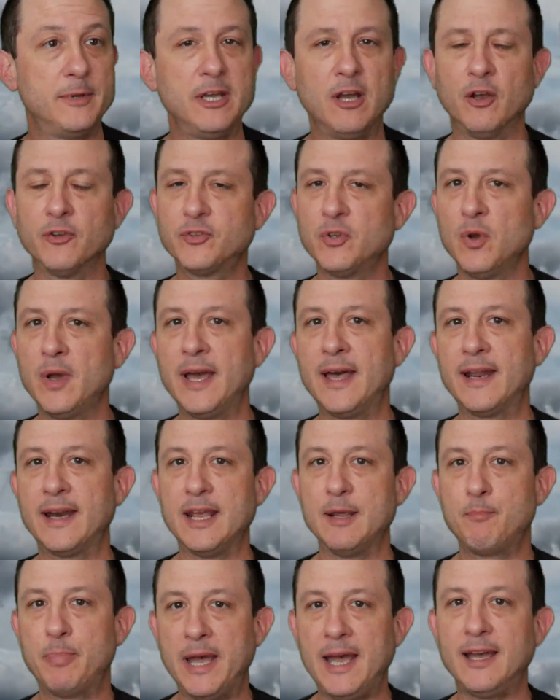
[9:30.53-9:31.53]
He also
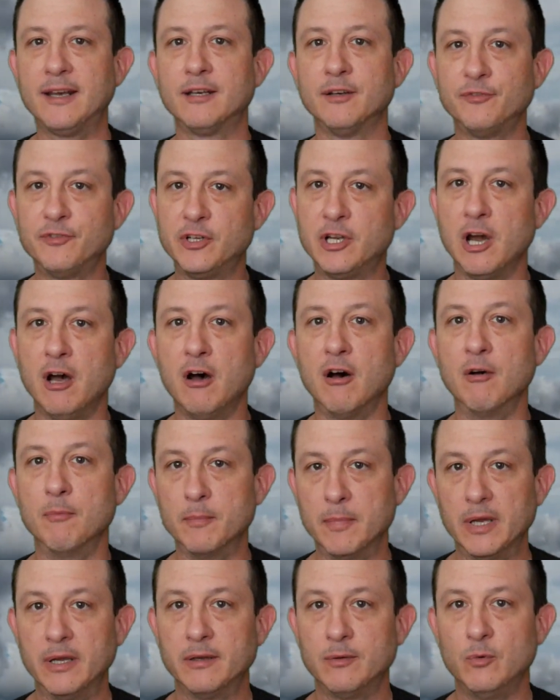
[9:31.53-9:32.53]
had a pack of
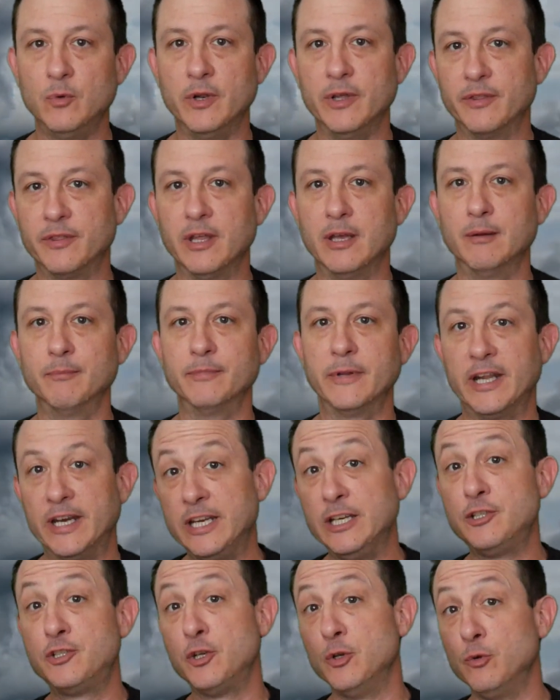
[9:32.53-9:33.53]
gum with him
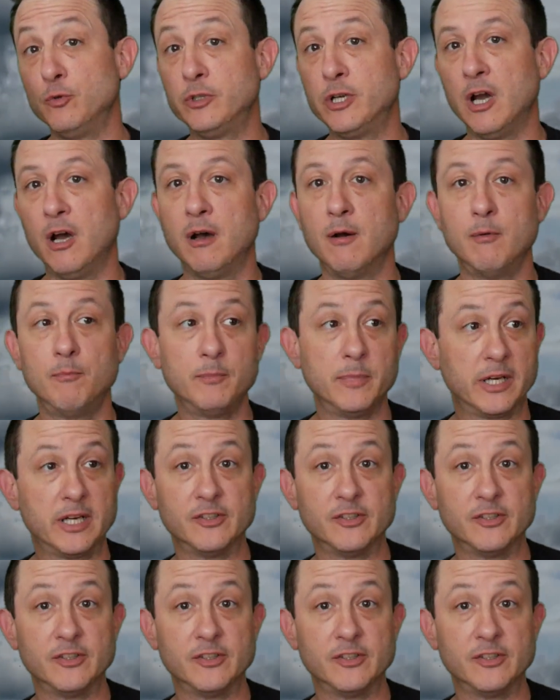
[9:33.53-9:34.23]
that he chewed gum